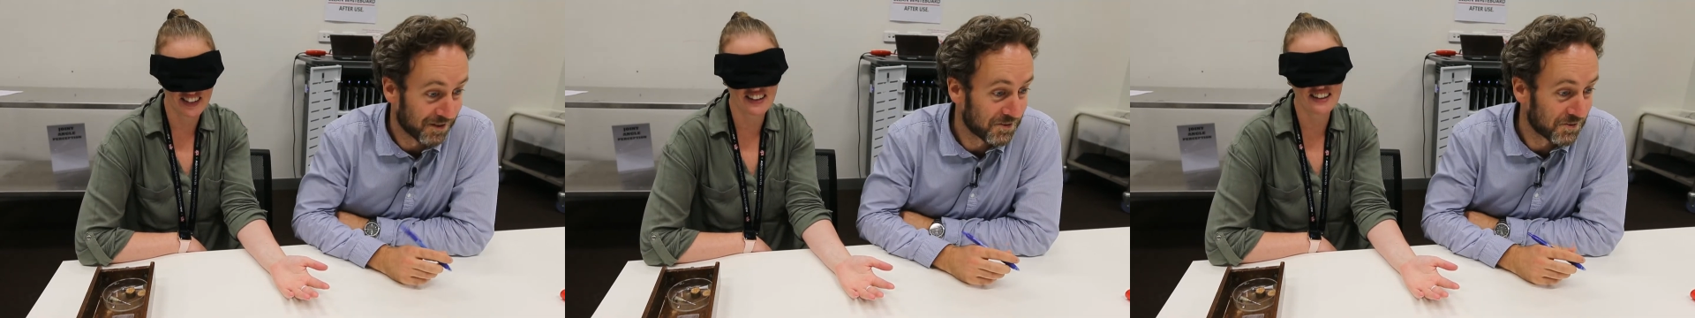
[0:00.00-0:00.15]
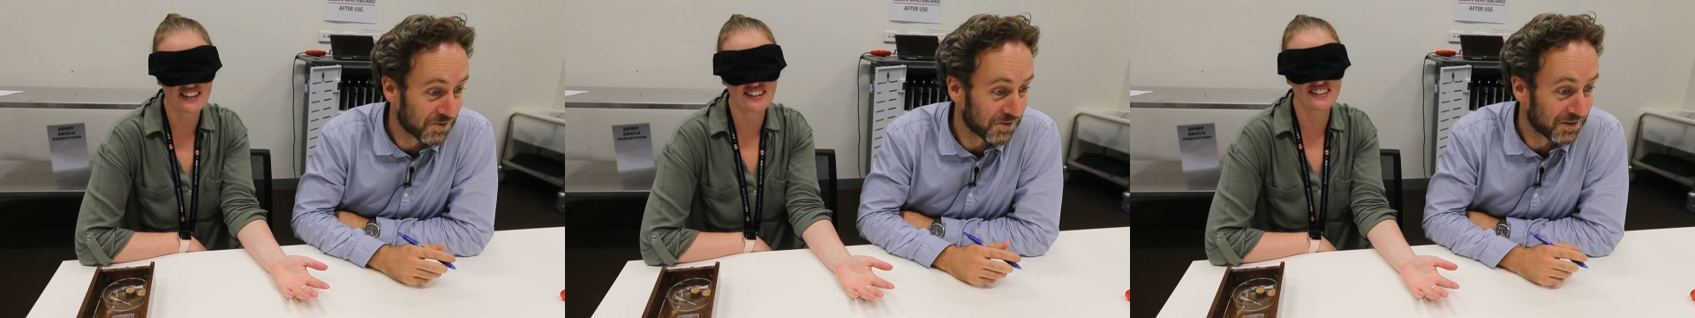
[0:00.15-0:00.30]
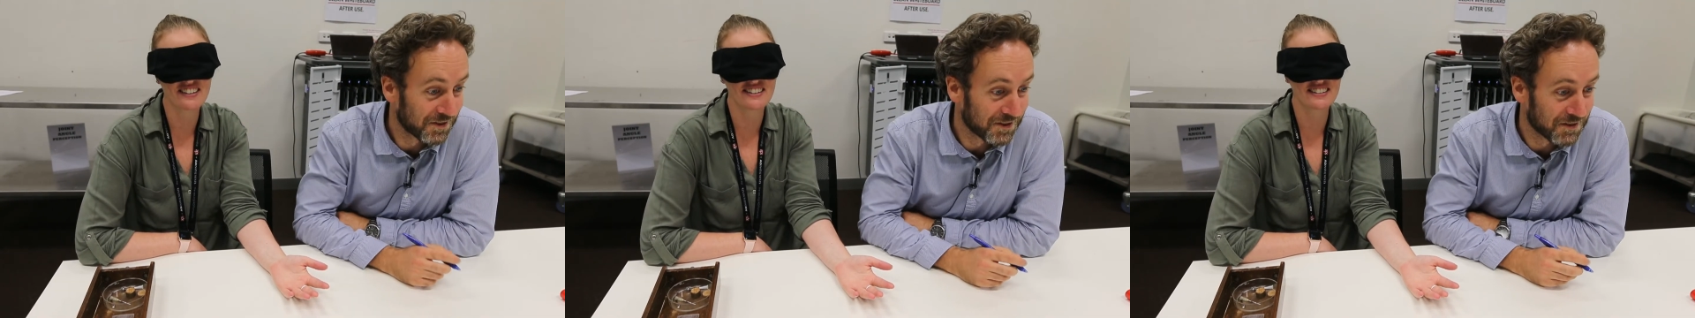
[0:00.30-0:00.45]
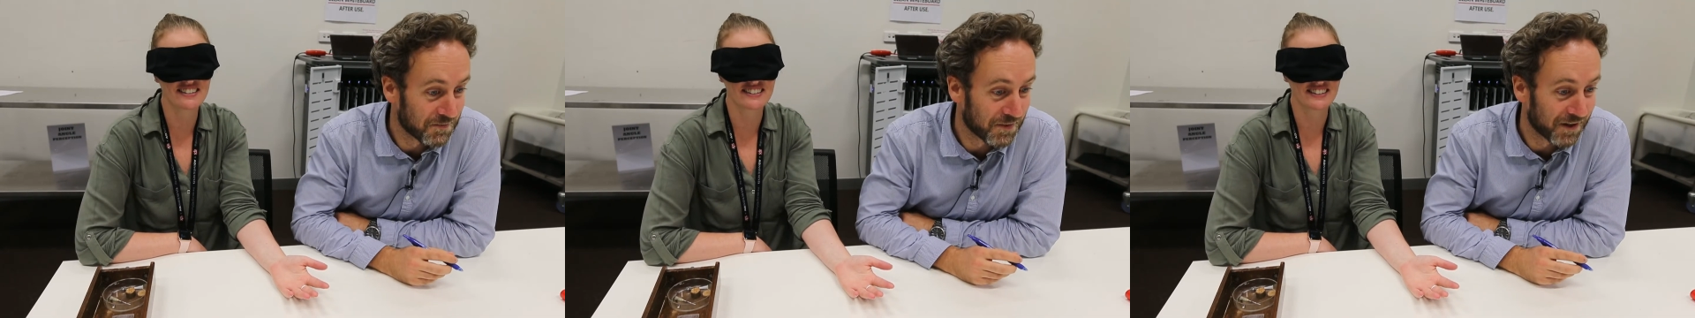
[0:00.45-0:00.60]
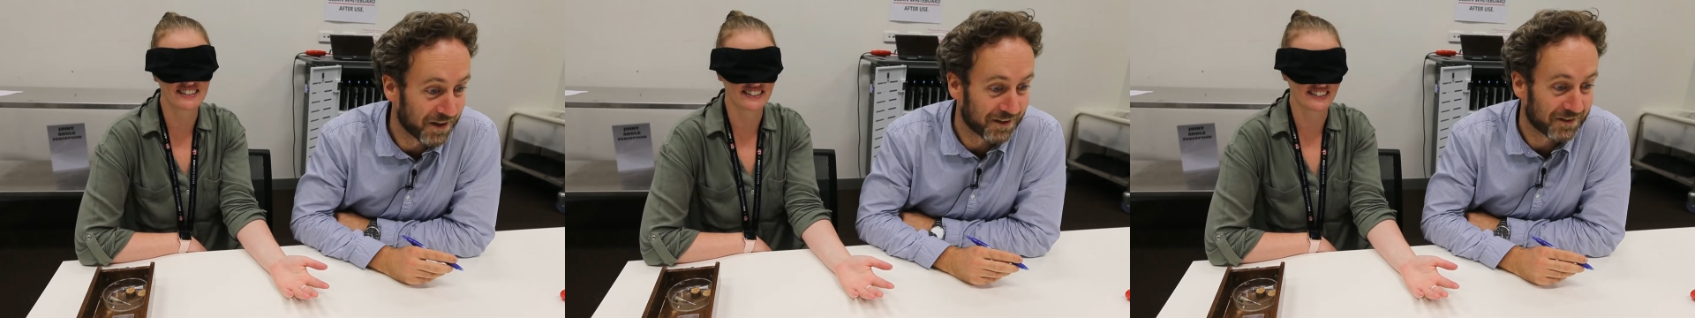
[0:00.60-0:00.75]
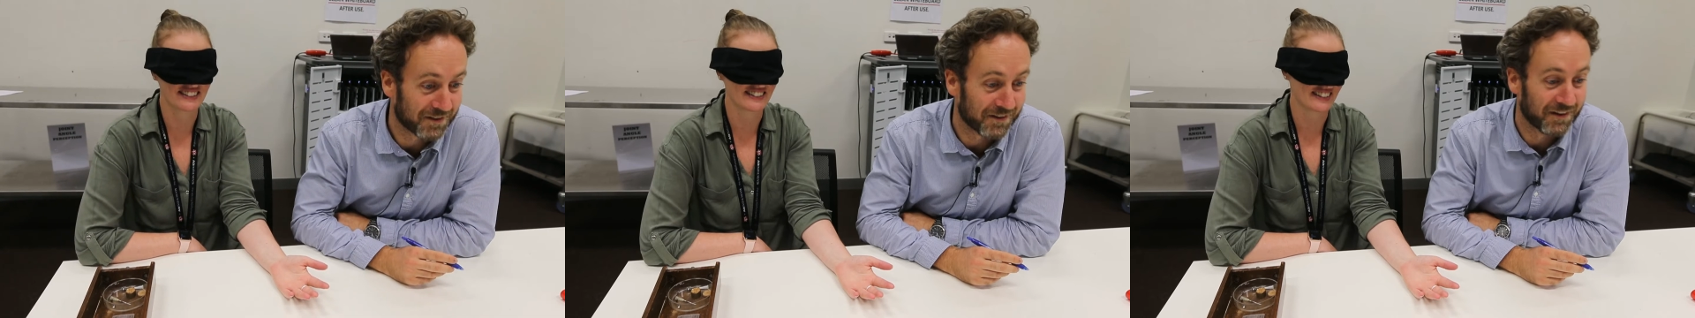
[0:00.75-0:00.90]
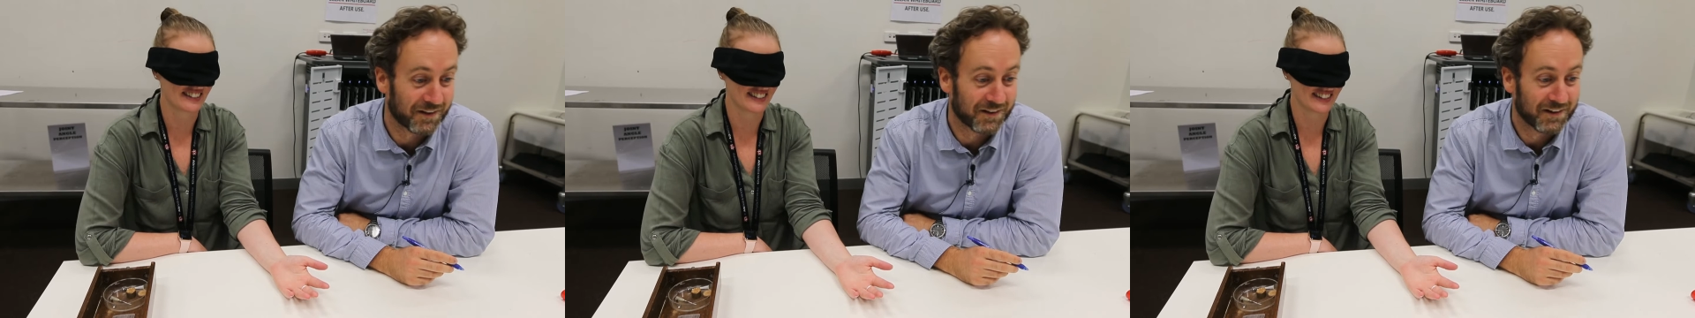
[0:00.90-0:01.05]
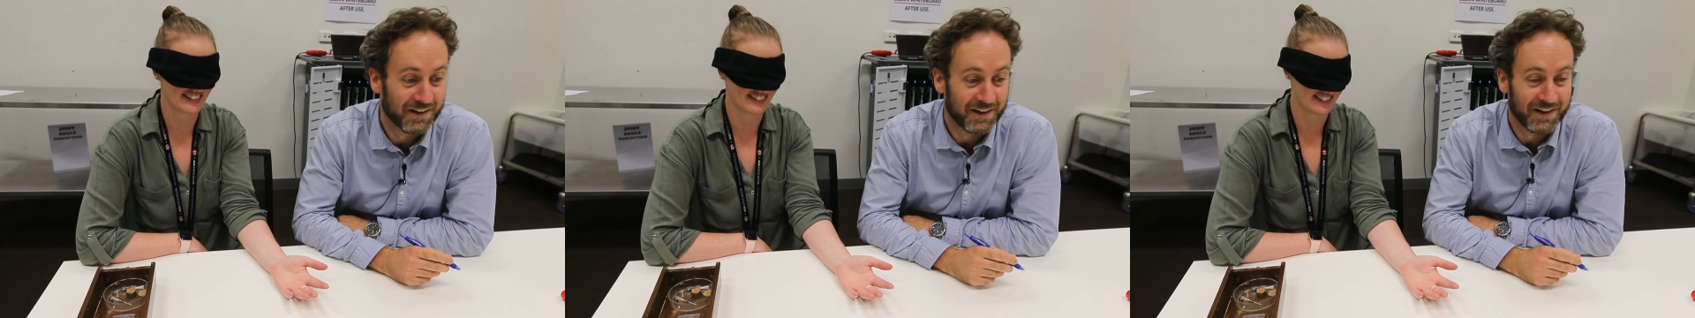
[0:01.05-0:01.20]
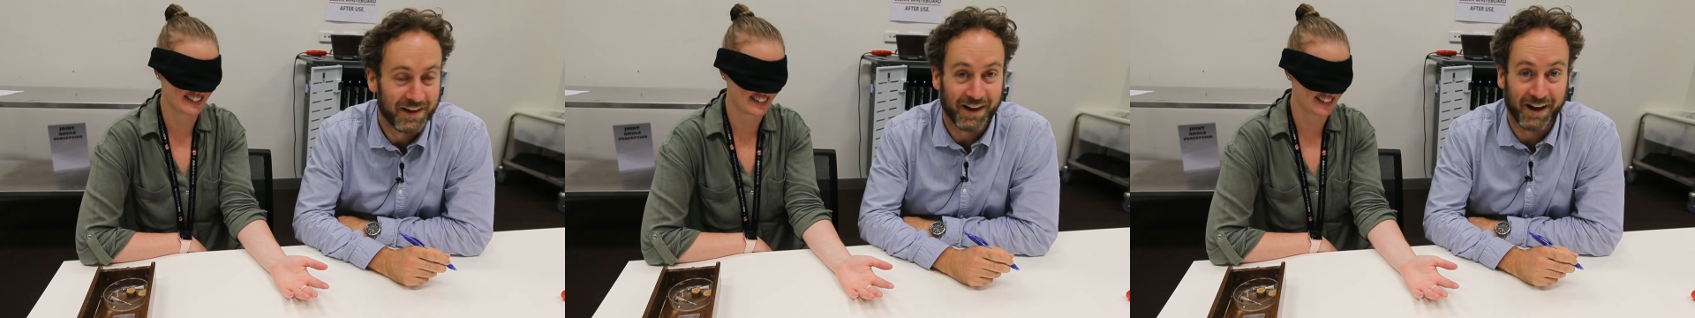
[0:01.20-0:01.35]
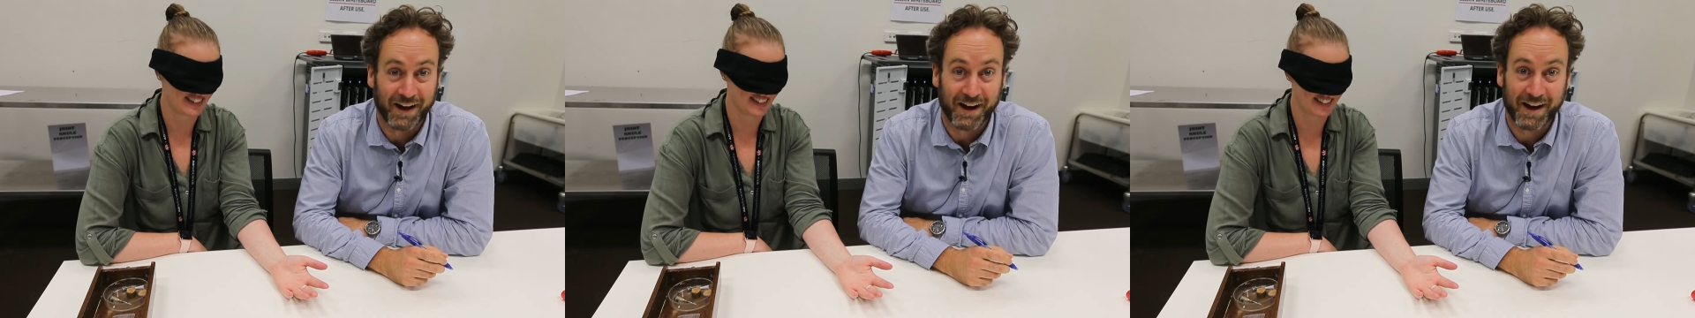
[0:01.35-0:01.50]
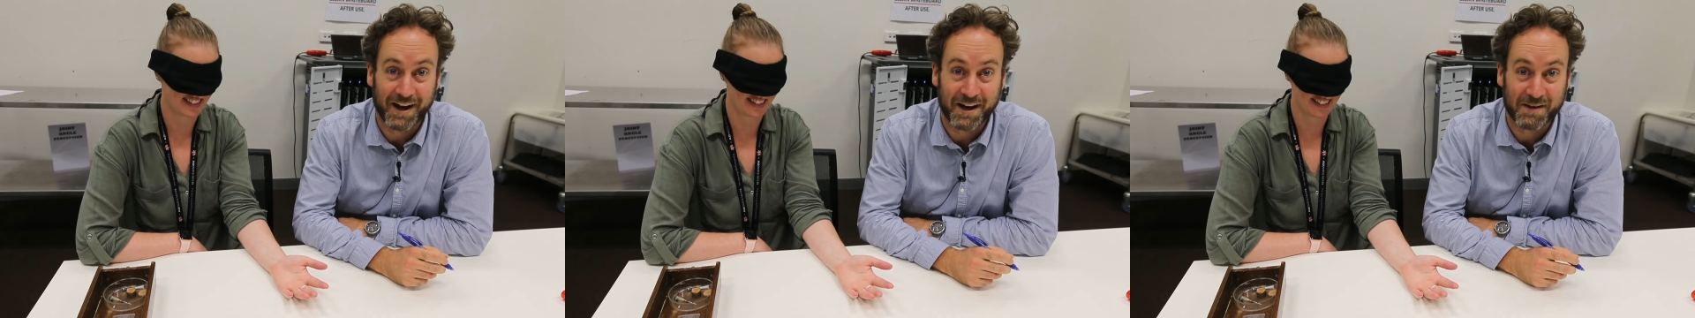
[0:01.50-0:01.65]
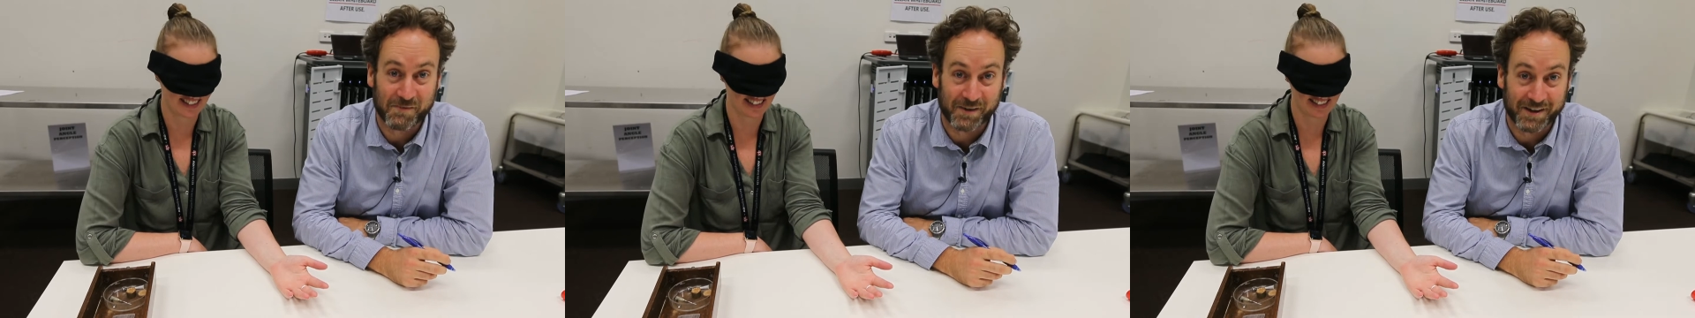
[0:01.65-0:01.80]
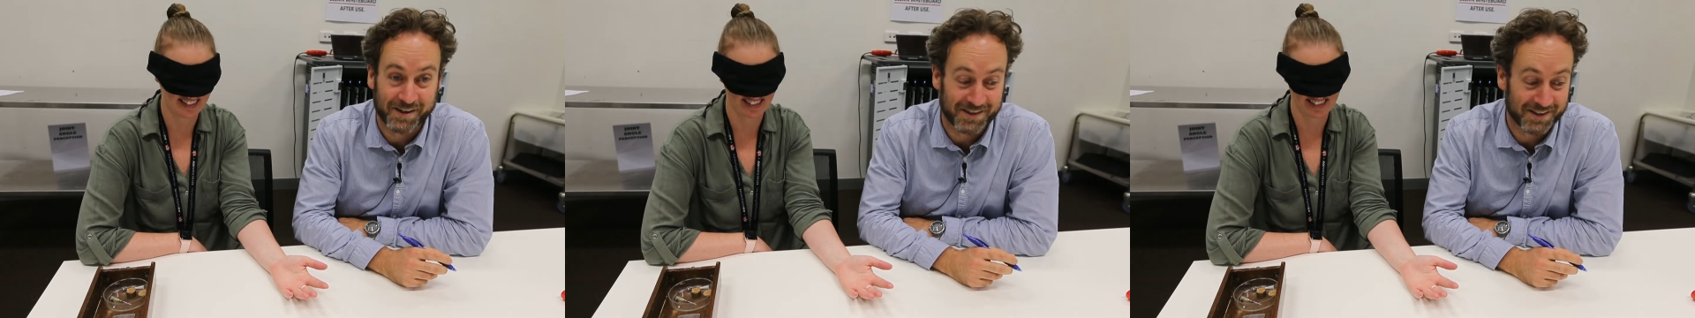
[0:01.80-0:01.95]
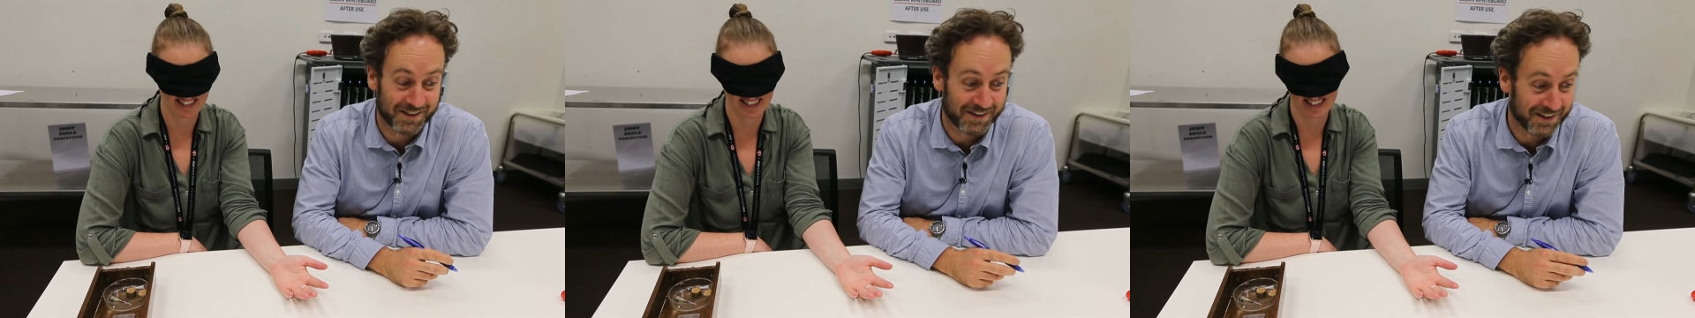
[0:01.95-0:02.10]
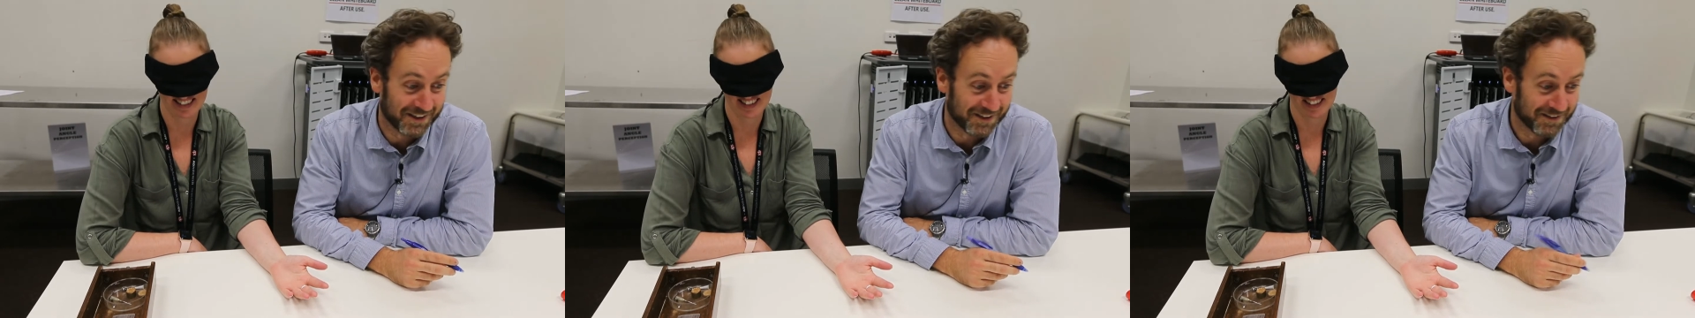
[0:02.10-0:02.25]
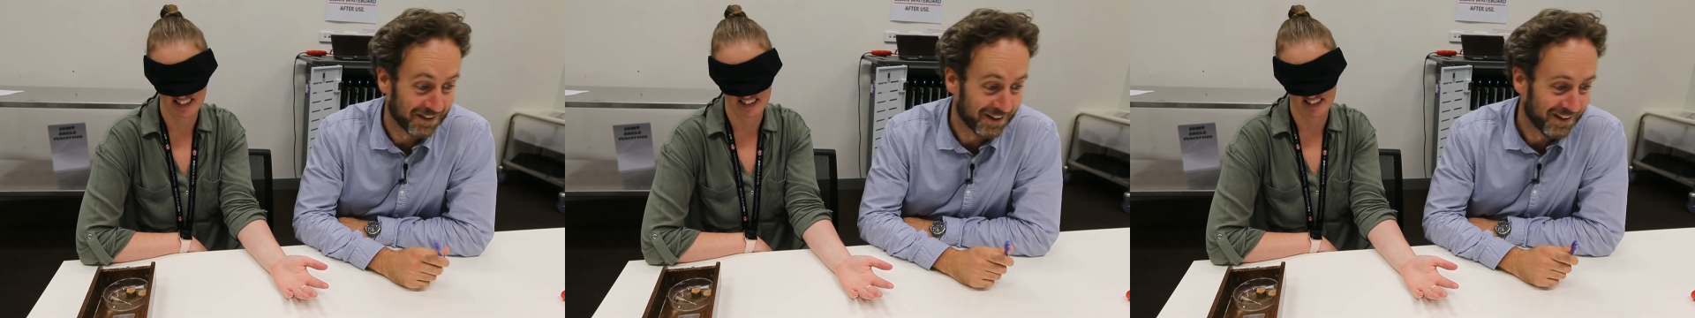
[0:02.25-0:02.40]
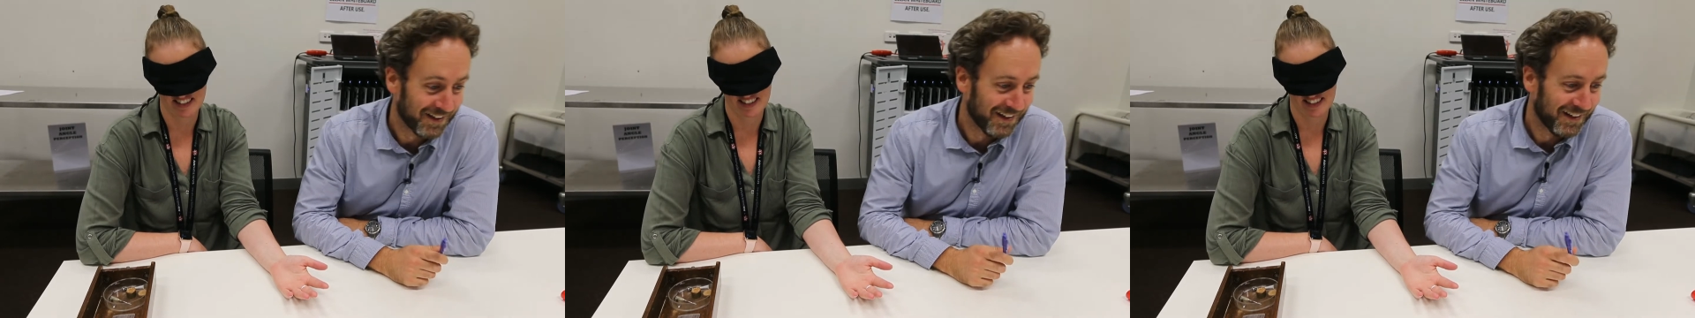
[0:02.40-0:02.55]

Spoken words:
drew on your back there. A hard one to get.